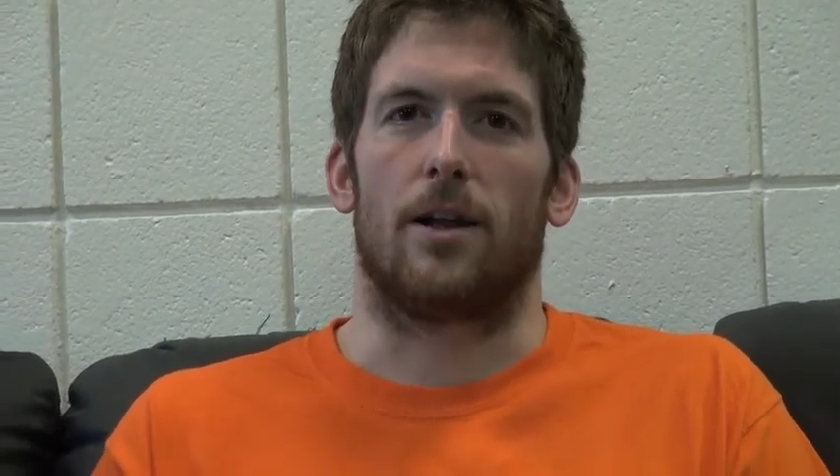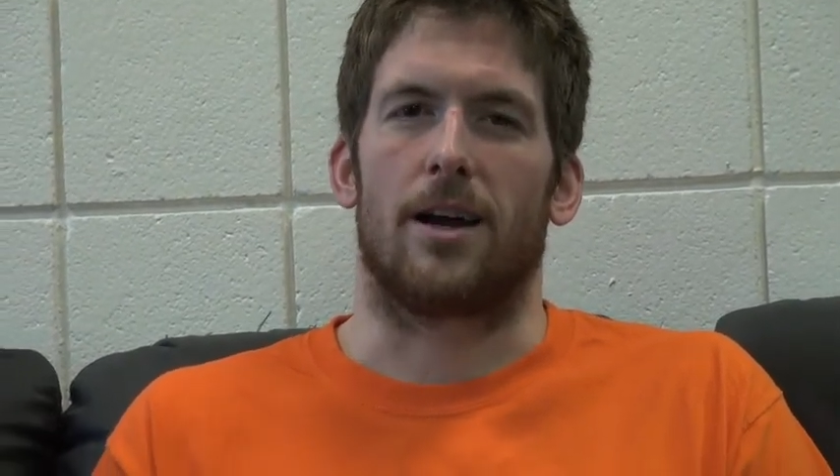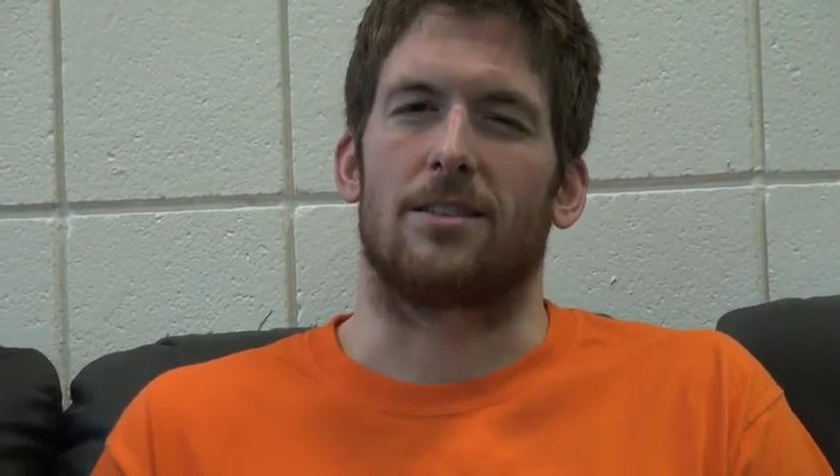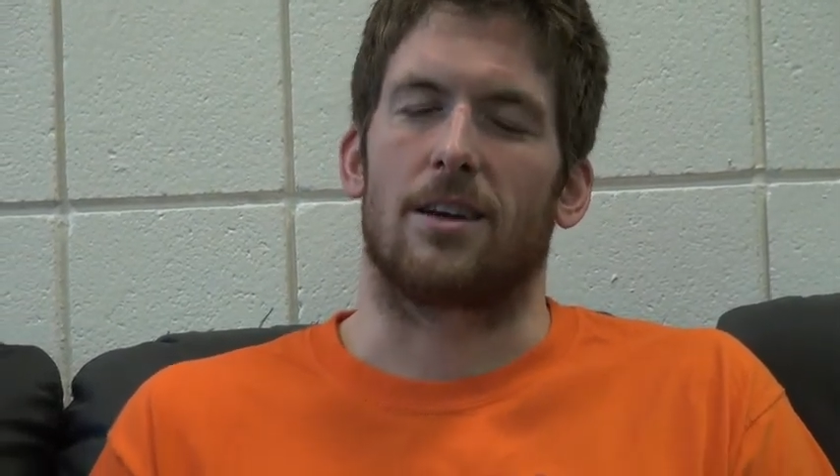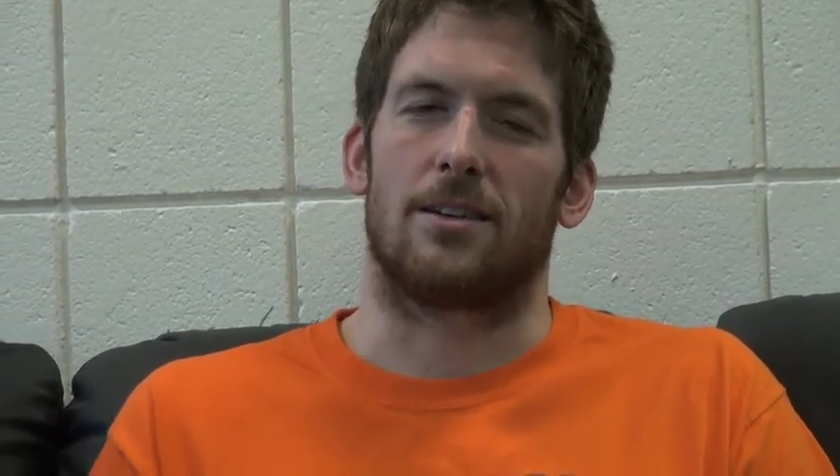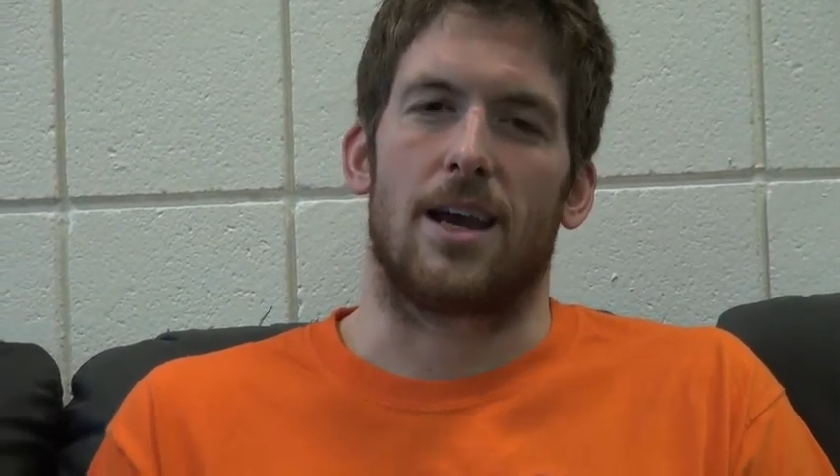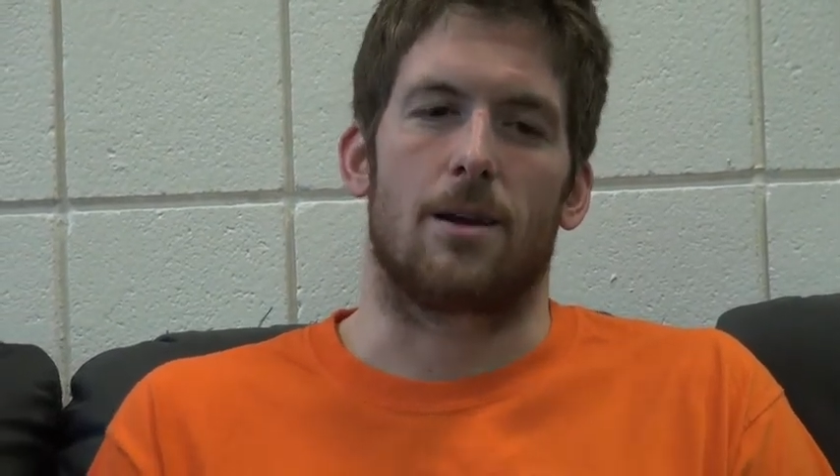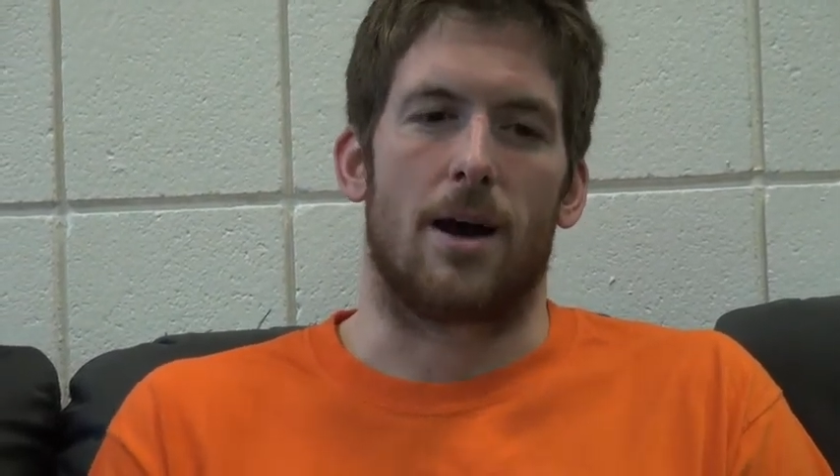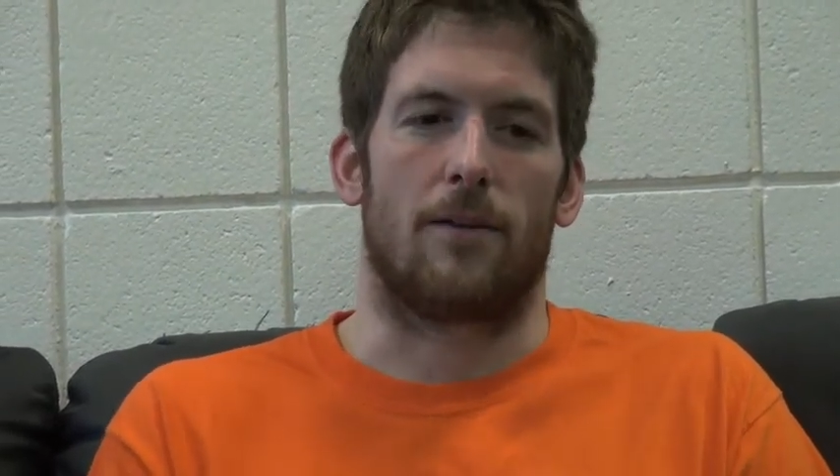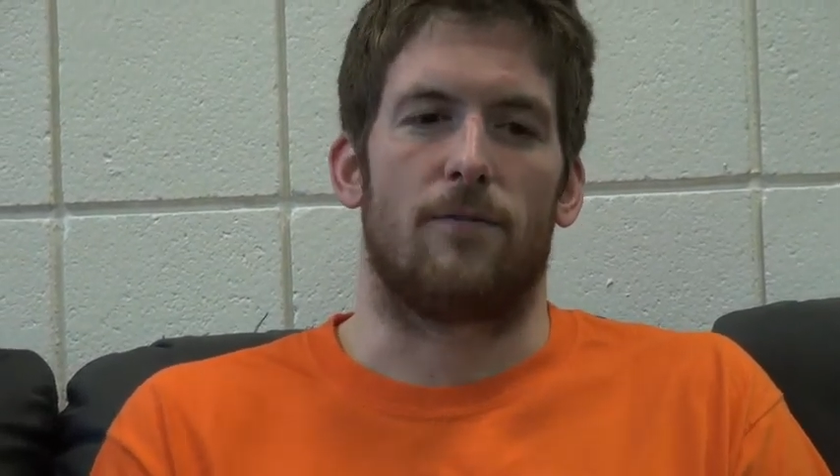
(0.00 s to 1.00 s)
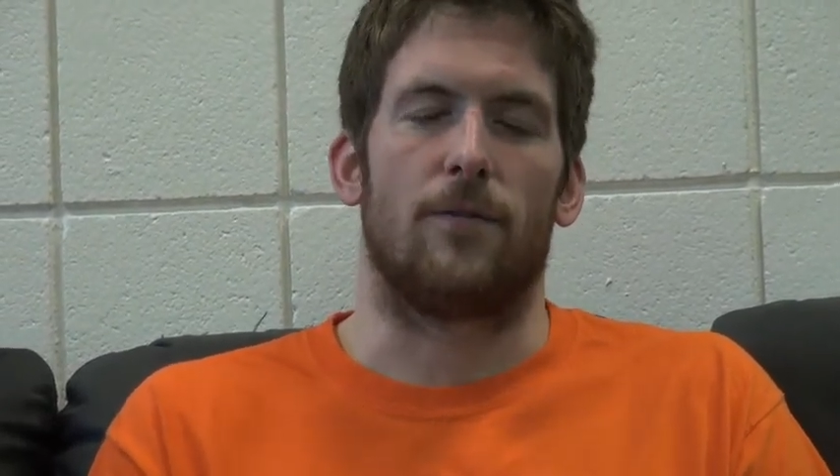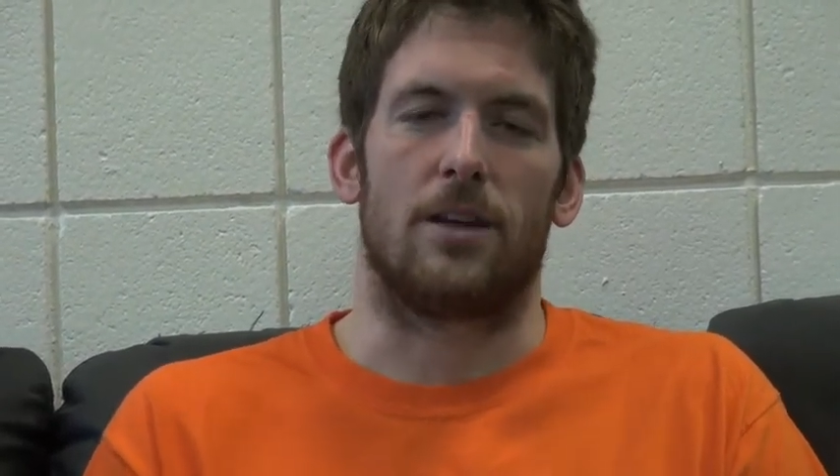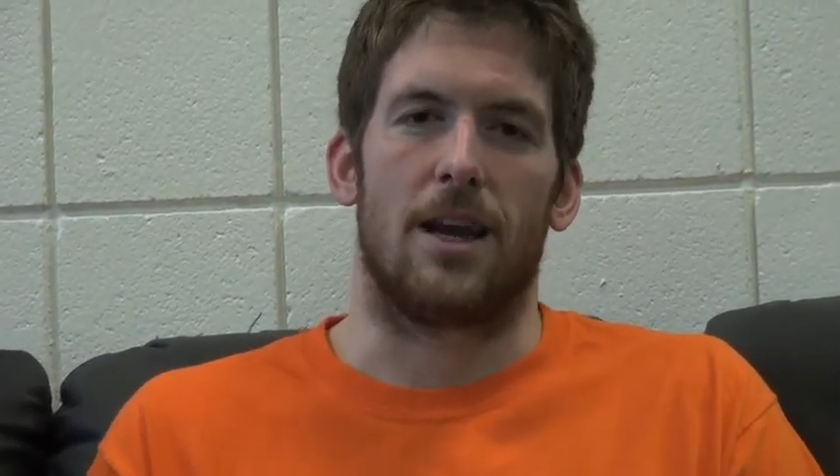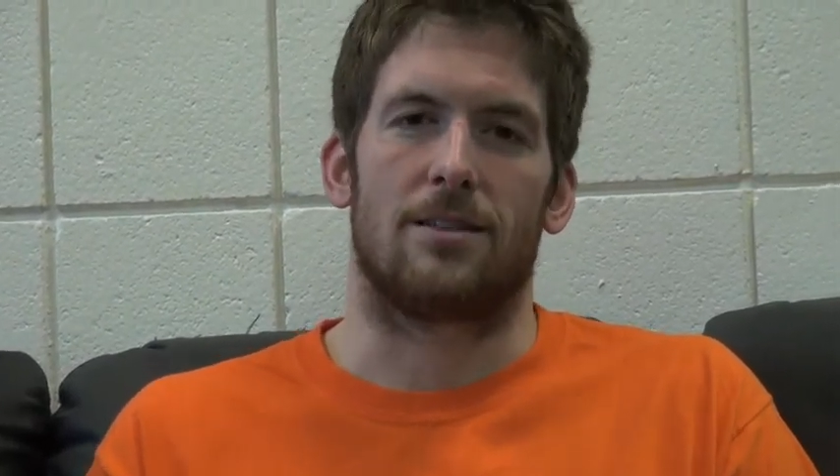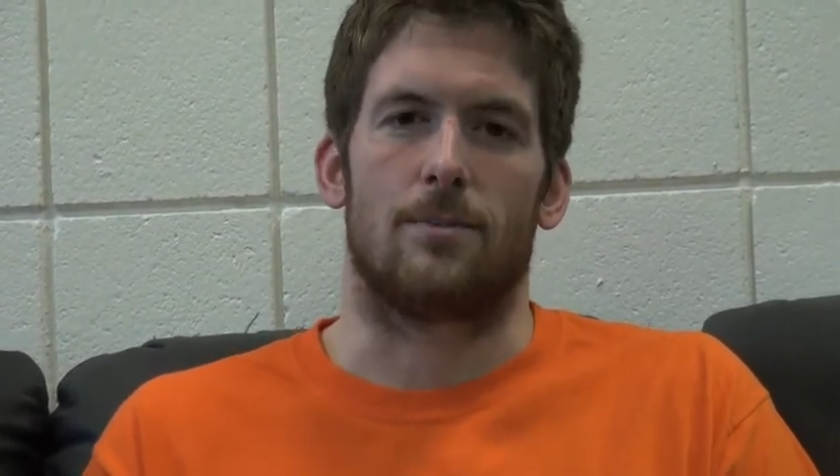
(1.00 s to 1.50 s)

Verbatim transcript: like it's going to take about a 58